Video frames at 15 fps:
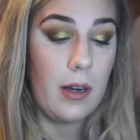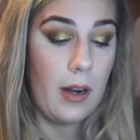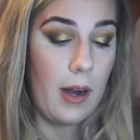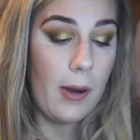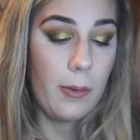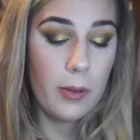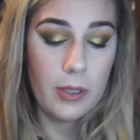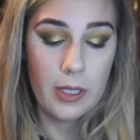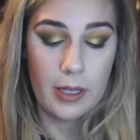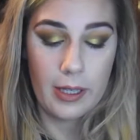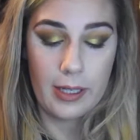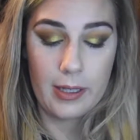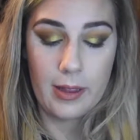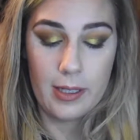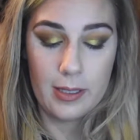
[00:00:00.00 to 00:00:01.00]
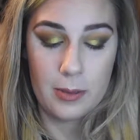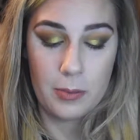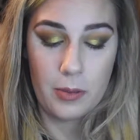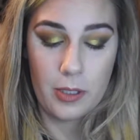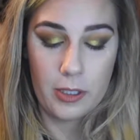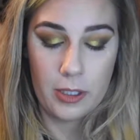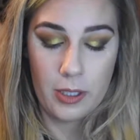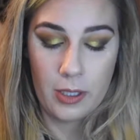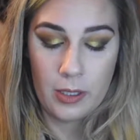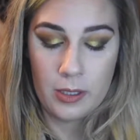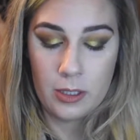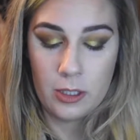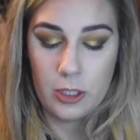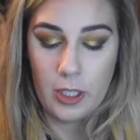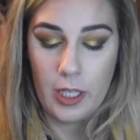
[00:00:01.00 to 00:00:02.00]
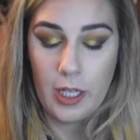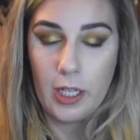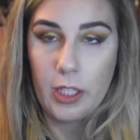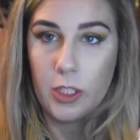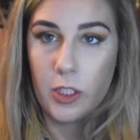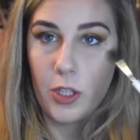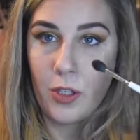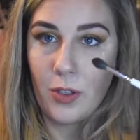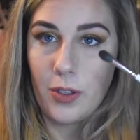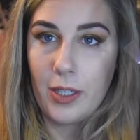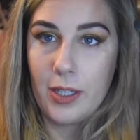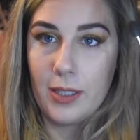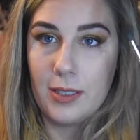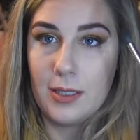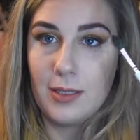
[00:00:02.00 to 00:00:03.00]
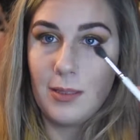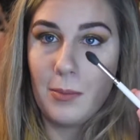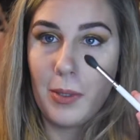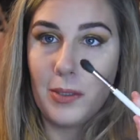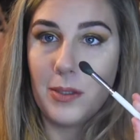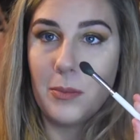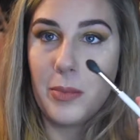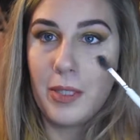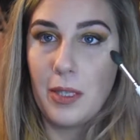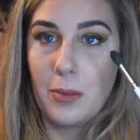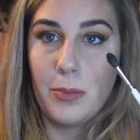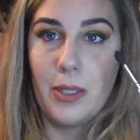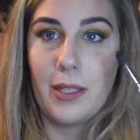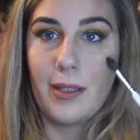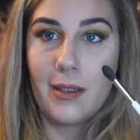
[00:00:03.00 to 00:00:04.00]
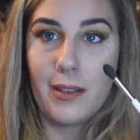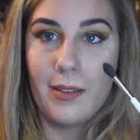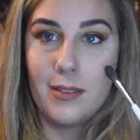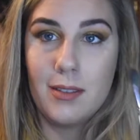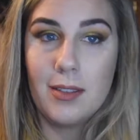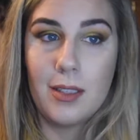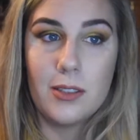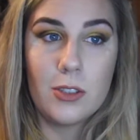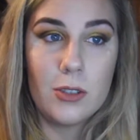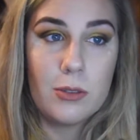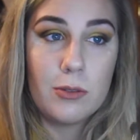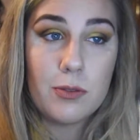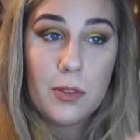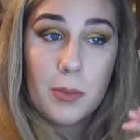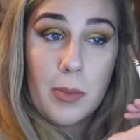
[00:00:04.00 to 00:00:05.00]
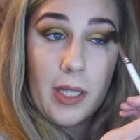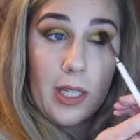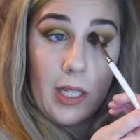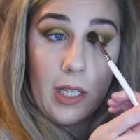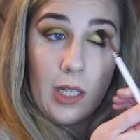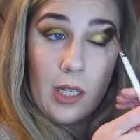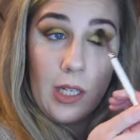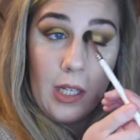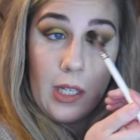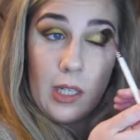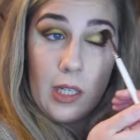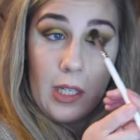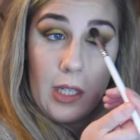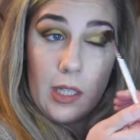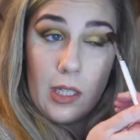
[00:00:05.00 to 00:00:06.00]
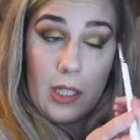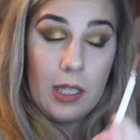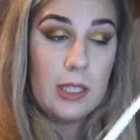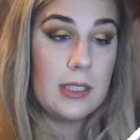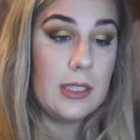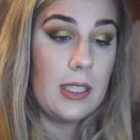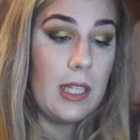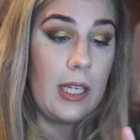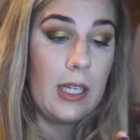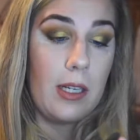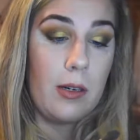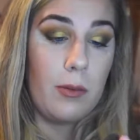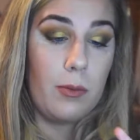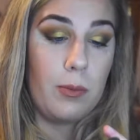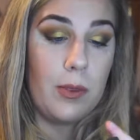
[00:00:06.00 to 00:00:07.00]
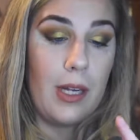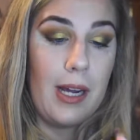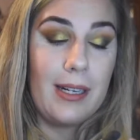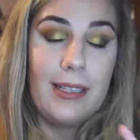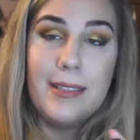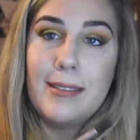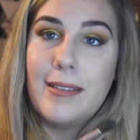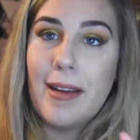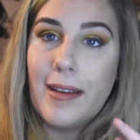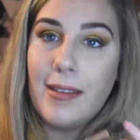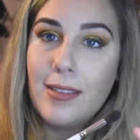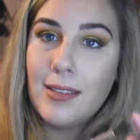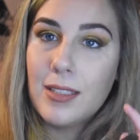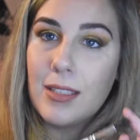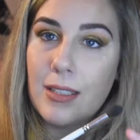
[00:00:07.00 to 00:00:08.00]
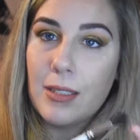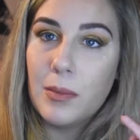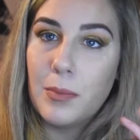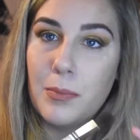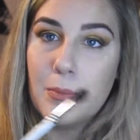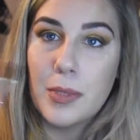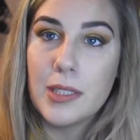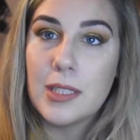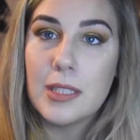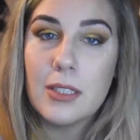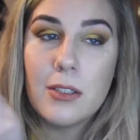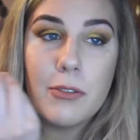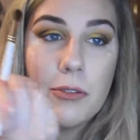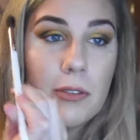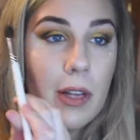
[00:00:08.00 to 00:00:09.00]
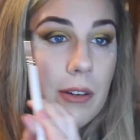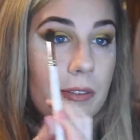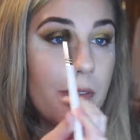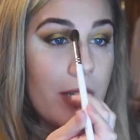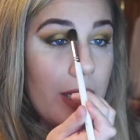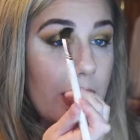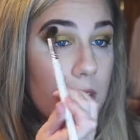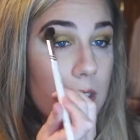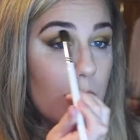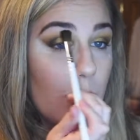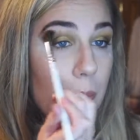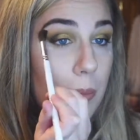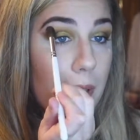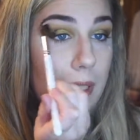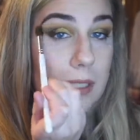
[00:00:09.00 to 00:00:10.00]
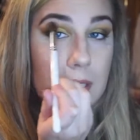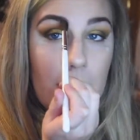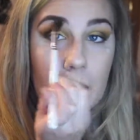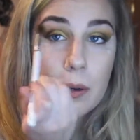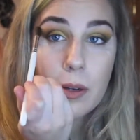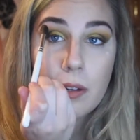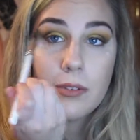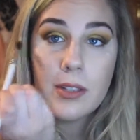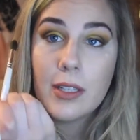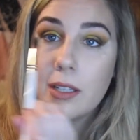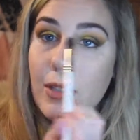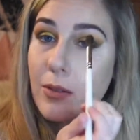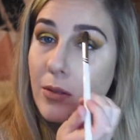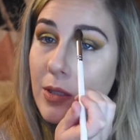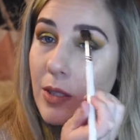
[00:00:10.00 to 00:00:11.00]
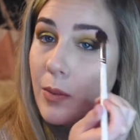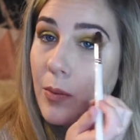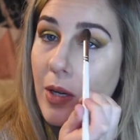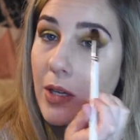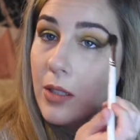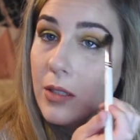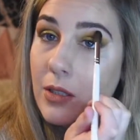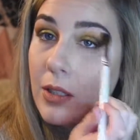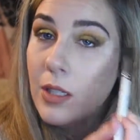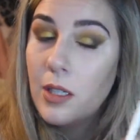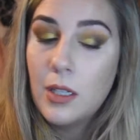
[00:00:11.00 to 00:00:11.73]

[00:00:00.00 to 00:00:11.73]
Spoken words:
I really like this brush, this JH30. This is about to become like an essential for me. It's like kind of dense, but still fluffy, so it blends out everything really well.